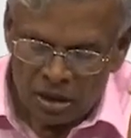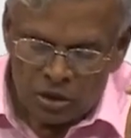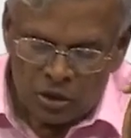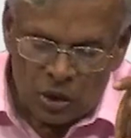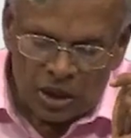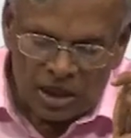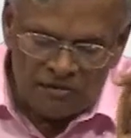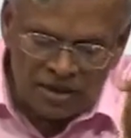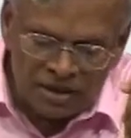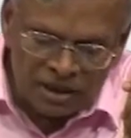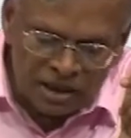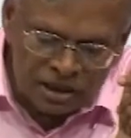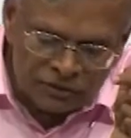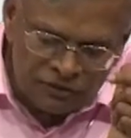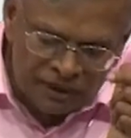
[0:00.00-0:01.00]
So given
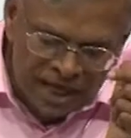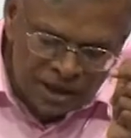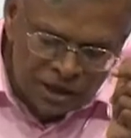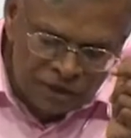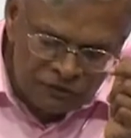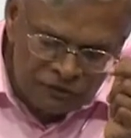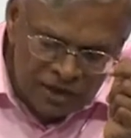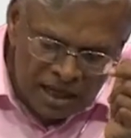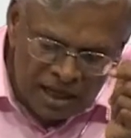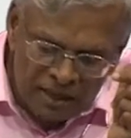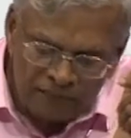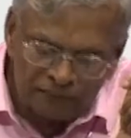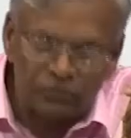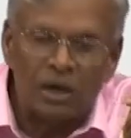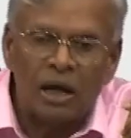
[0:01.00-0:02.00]
this philosophy
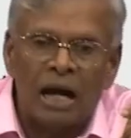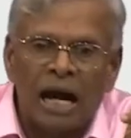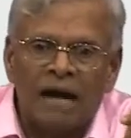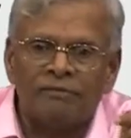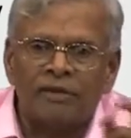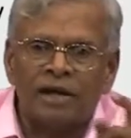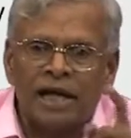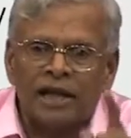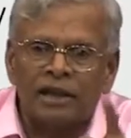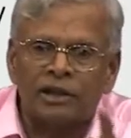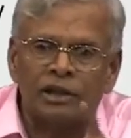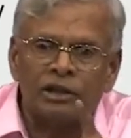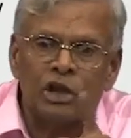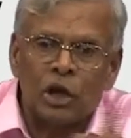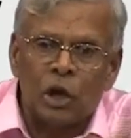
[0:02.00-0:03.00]
of
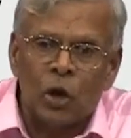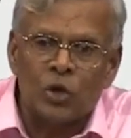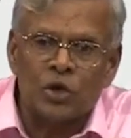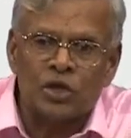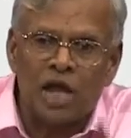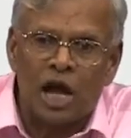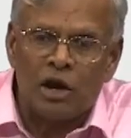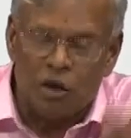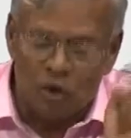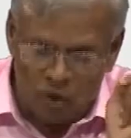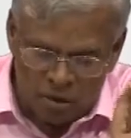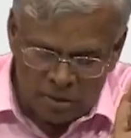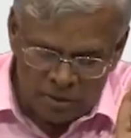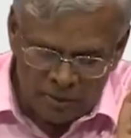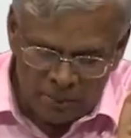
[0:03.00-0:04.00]
connecting the known to the
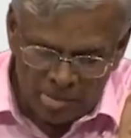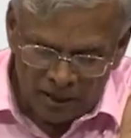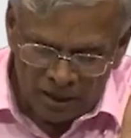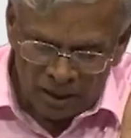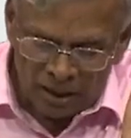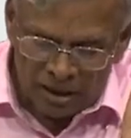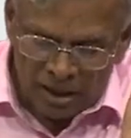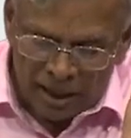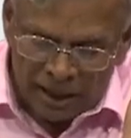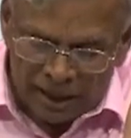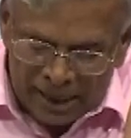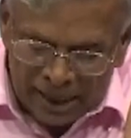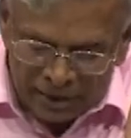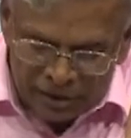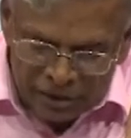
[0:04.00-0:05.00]
unknown,
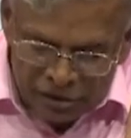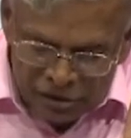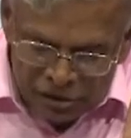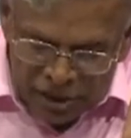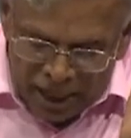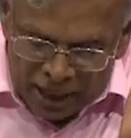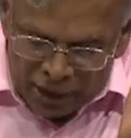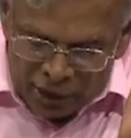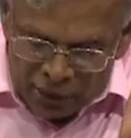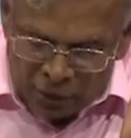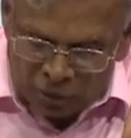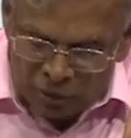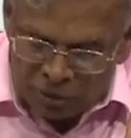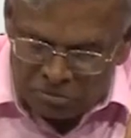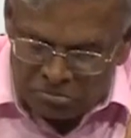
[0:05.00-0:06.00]
let the
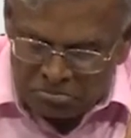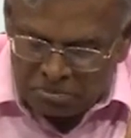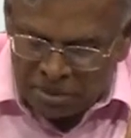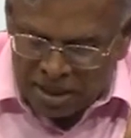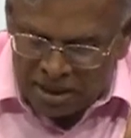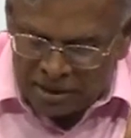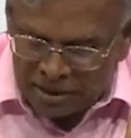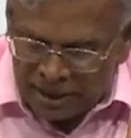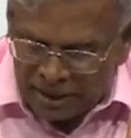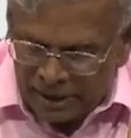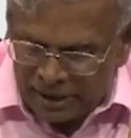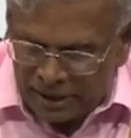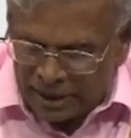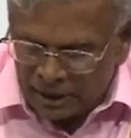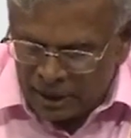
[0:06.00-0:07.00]
unknown be the
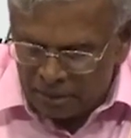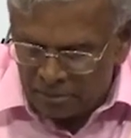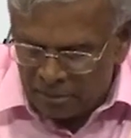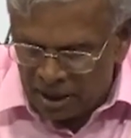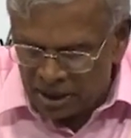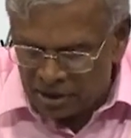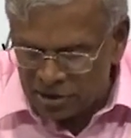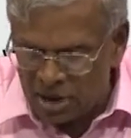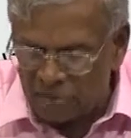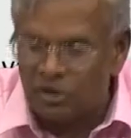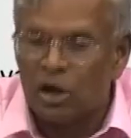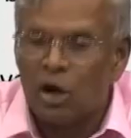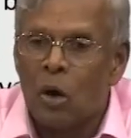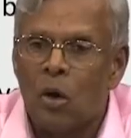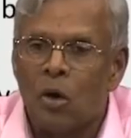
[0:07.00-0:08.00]
linear combination of
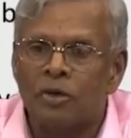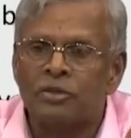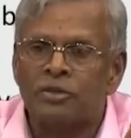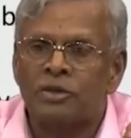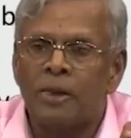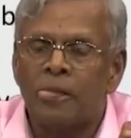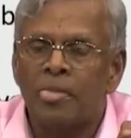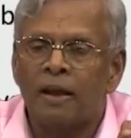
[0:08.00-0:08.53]
the knowns.